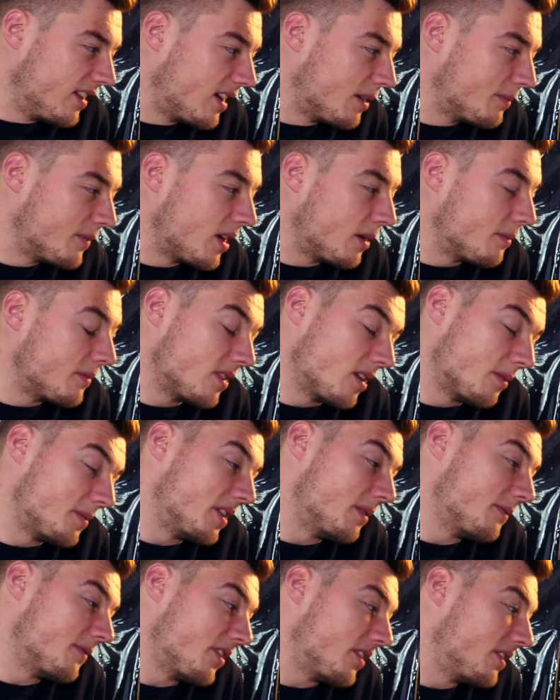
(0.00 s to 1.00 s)

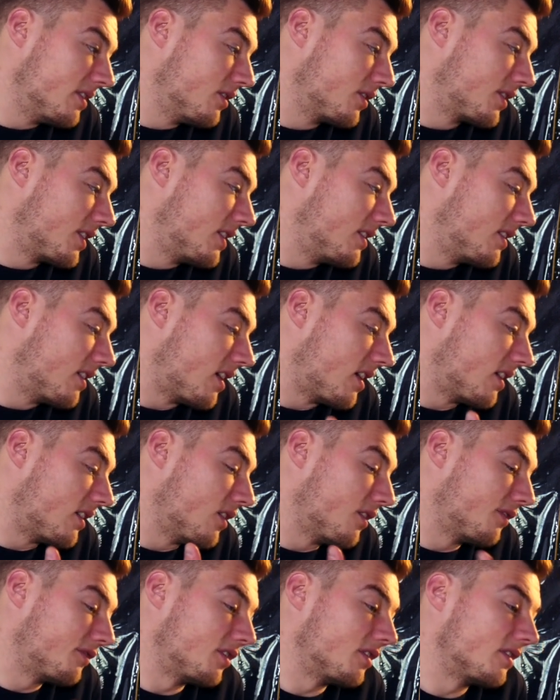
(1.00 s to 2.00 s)
I'm very lucky. I
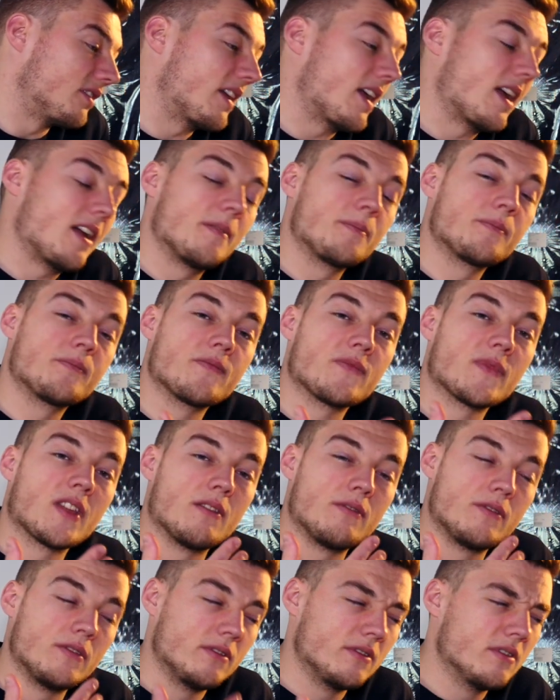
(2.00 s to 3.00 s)
often get
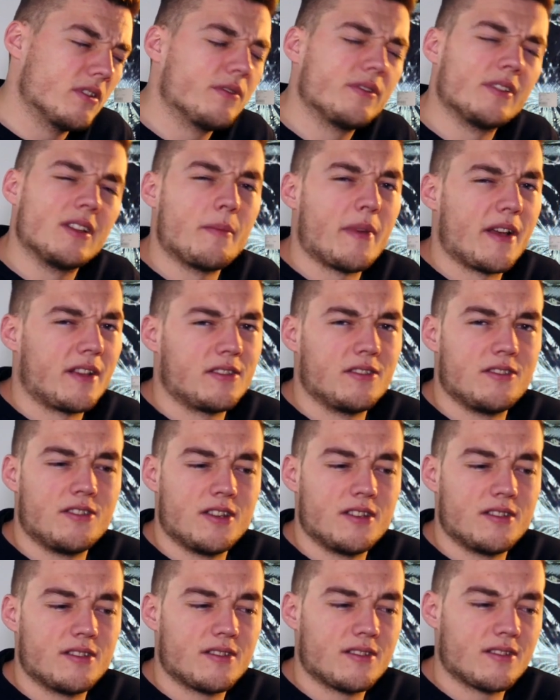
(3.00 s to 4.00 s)
lovely
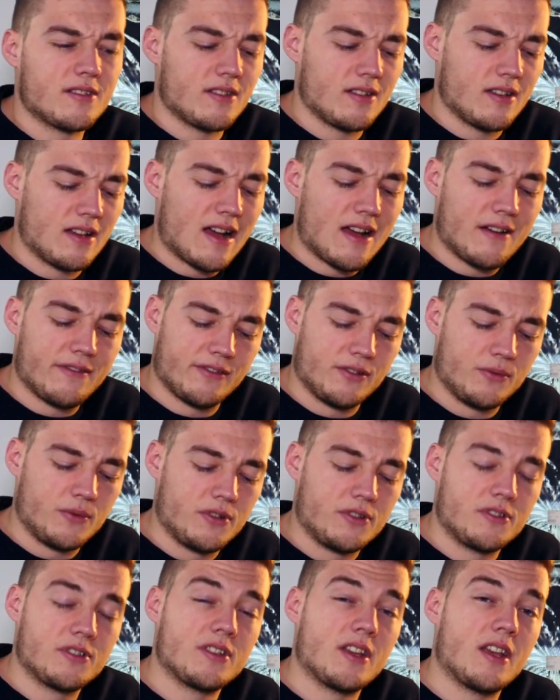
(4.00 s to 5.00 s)
messages
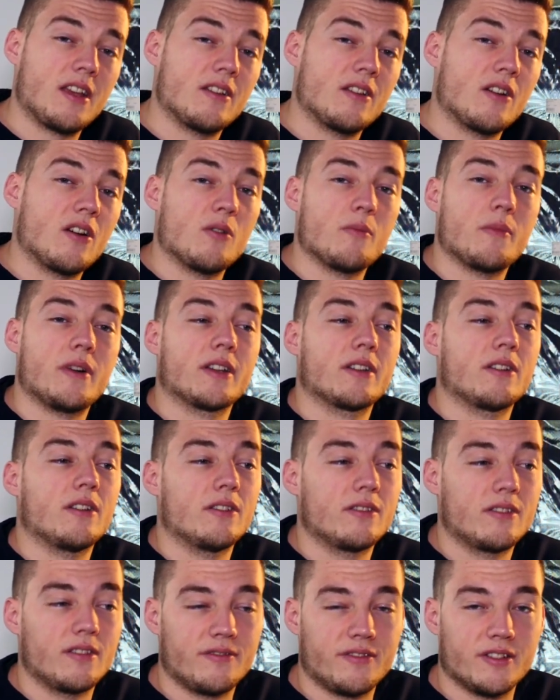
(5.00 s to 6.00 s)
afterwards saying, oh my
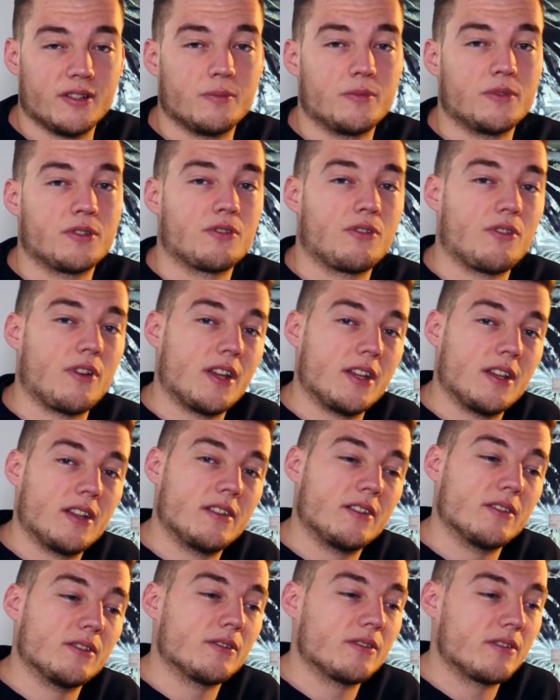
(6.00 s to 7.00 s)
god, the film was great,
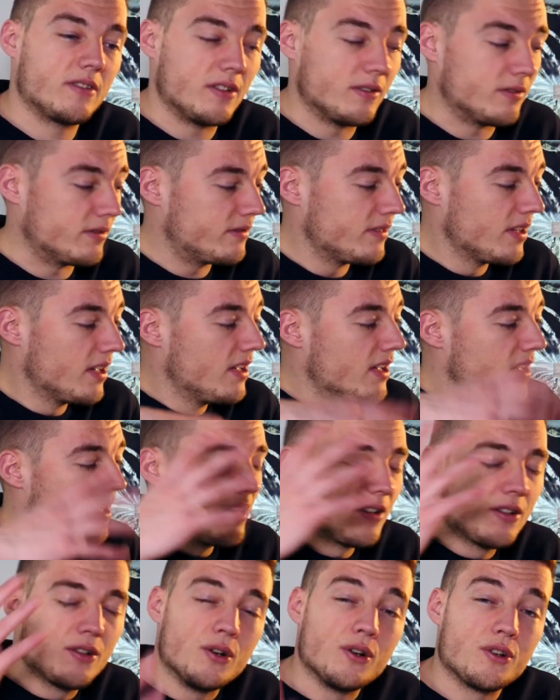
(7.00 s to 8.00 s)
and they'll
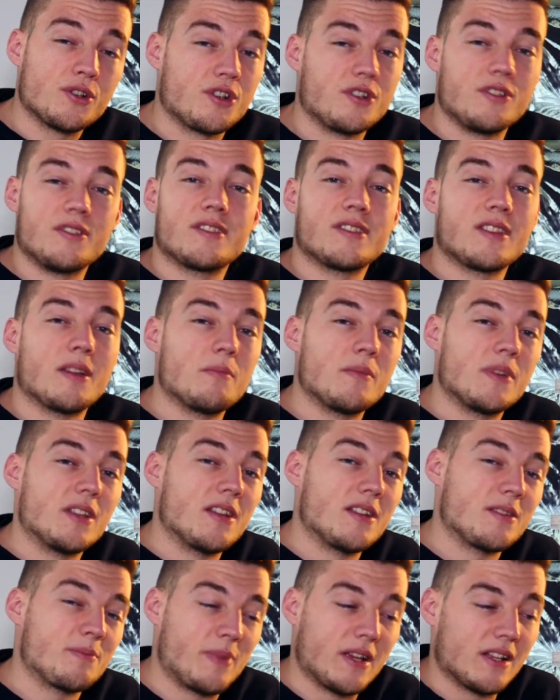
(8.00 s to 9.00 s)
gush and send me
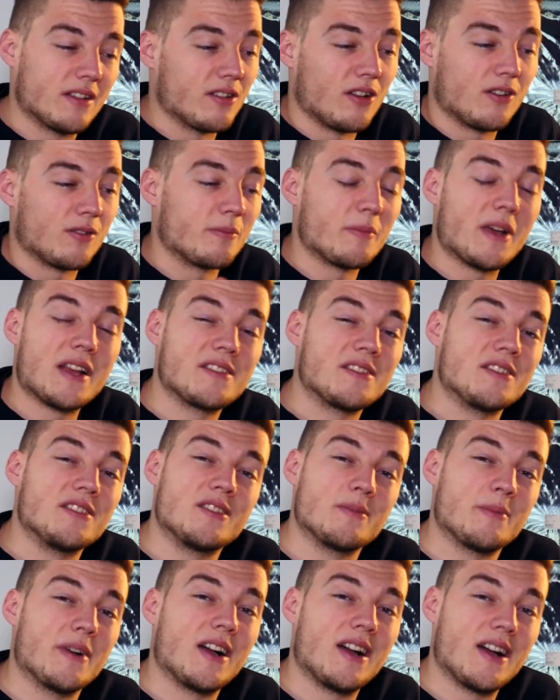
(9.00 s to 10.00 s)
this big long
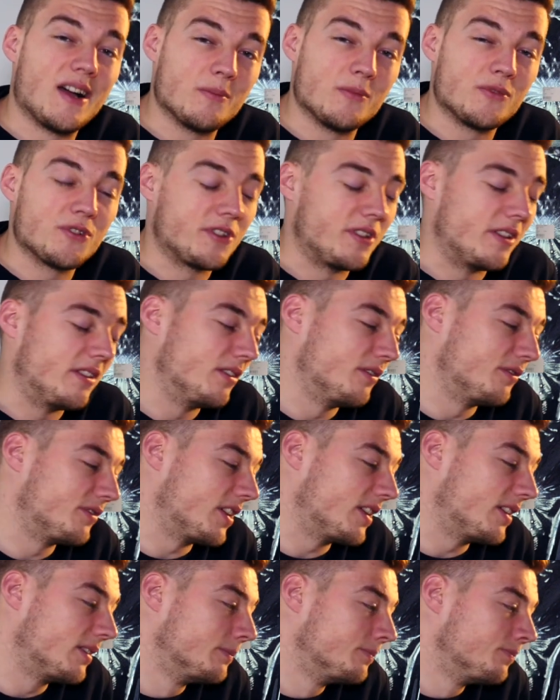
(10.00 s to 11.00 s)
message about how much they
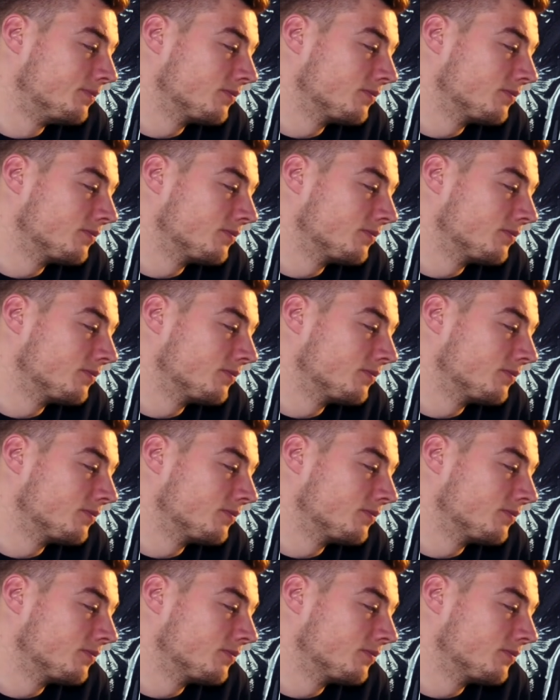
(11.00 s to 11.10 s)
loved it.